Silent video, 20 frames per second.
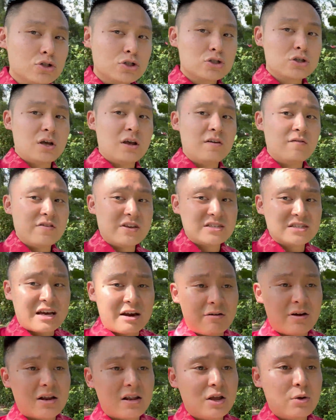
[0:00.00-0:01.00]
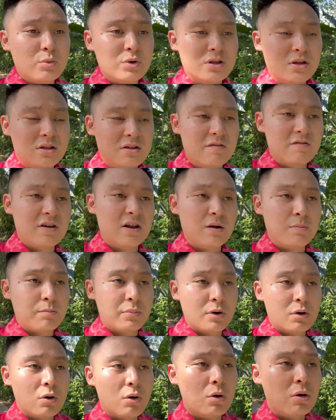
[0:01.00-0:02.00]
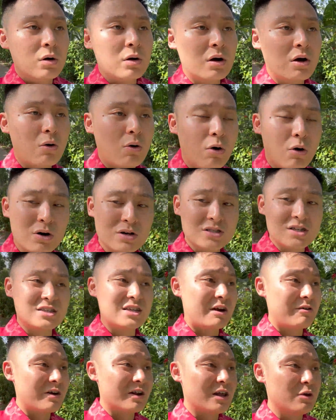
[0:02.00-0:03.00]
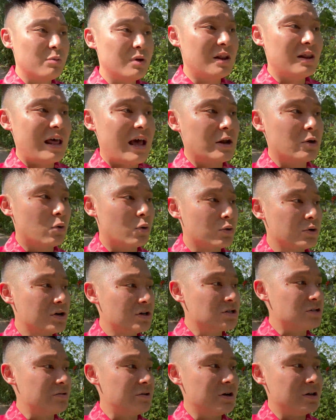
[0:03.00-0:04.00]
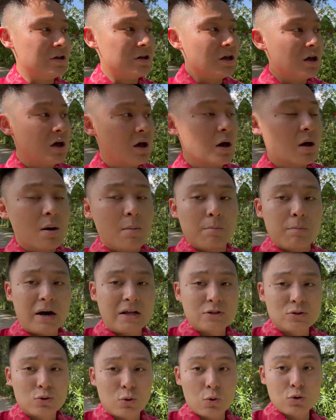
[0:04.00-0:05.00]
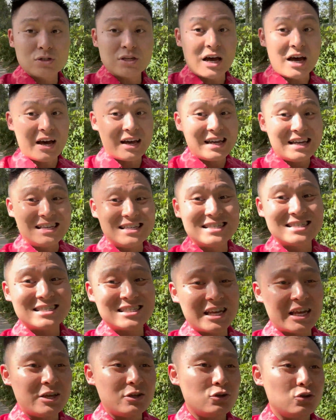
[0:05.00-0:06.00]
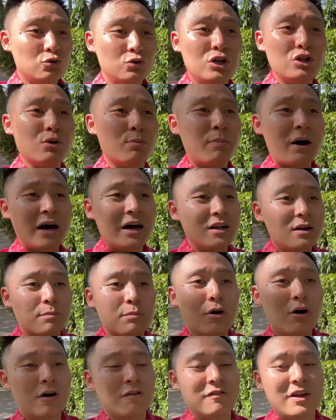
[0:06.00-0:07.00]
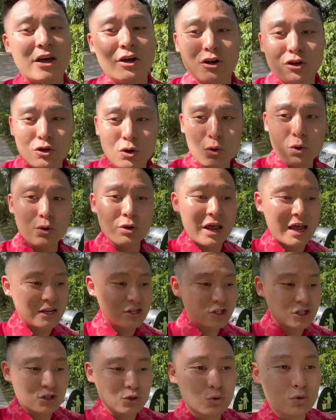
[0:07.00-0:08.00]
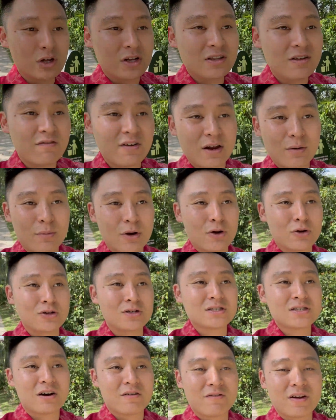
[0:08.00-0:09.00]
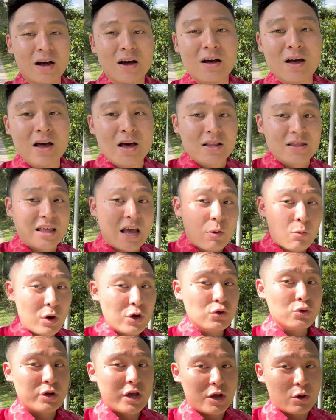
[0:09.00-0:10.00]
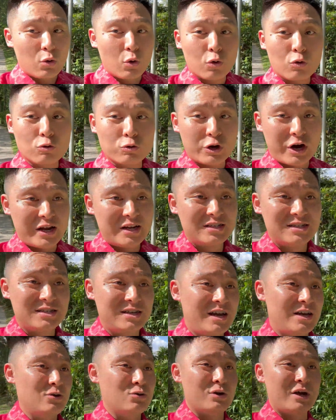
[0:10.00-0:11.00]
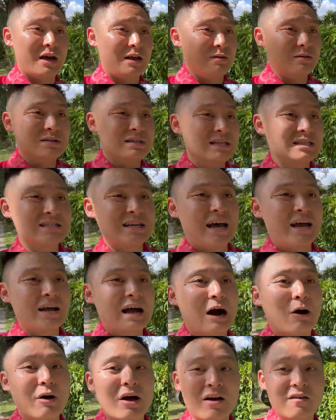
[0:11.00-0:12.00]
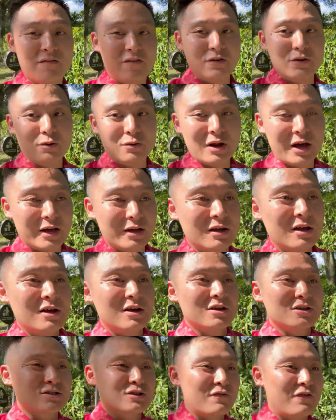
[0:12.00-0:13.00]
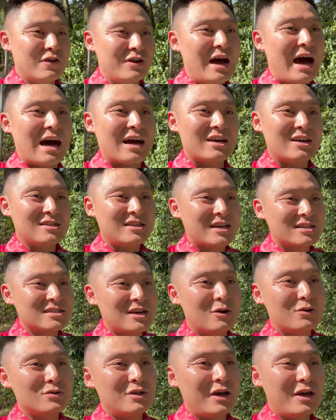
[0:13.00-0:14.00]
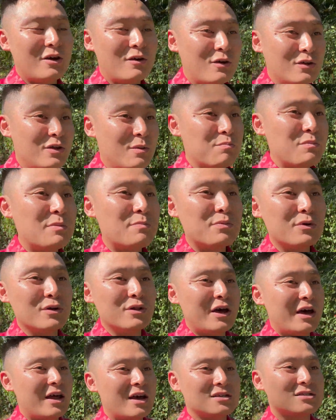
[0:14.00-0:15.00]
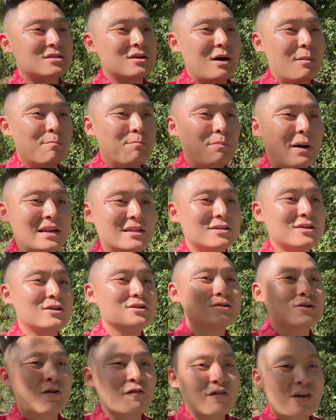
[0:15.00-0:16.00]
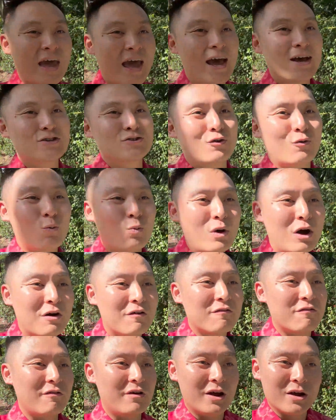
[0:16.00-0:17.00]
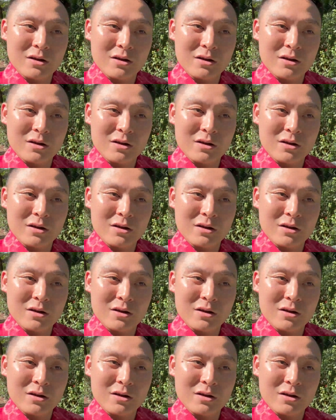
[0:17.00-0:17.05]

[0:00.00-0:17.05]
sure if it's directly with the developer or is it directly with landowners already. But those are insane. You need to buy the plot of land on your own and actually do the development on yourself lah. That one you can go crazy and you can design however you like. So for the architects out there or the people that has abundance of cash or wealth, right,